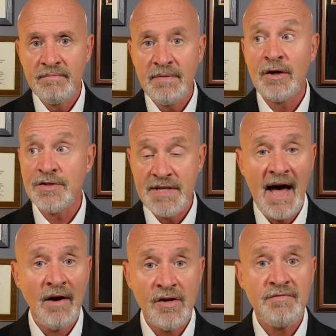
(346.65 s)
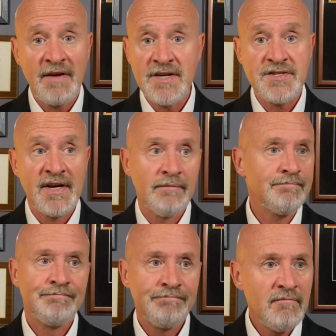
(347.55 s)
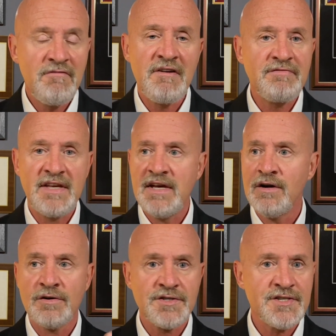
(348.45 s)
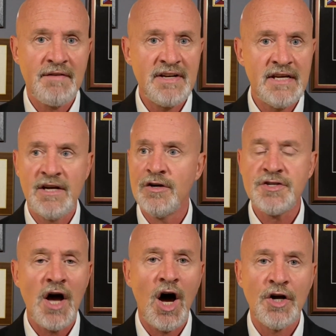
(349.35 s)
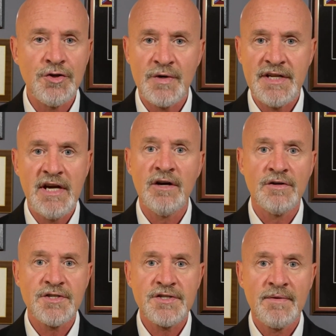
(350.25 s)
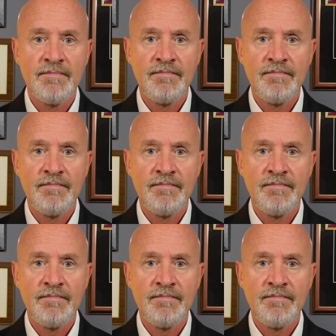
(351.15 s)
Because now you're facing 50 years, 70 years, 100 years.